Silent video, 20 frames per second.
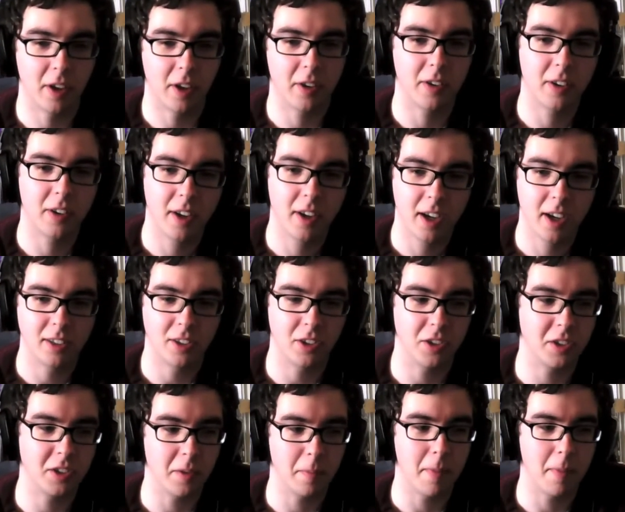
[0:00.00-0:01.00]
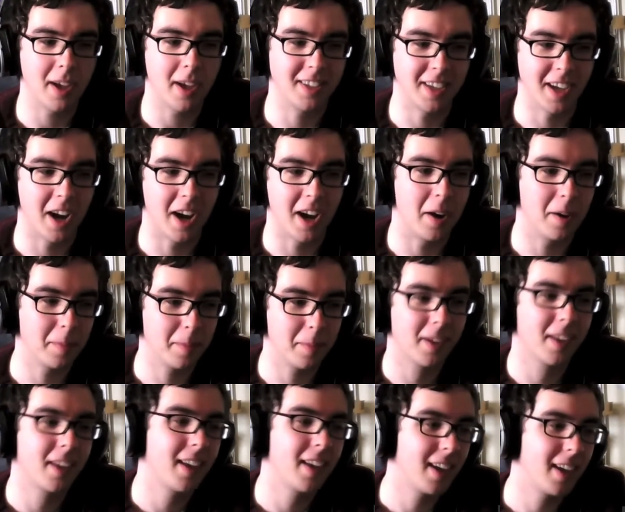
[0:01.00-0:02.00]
though, just to mess it up.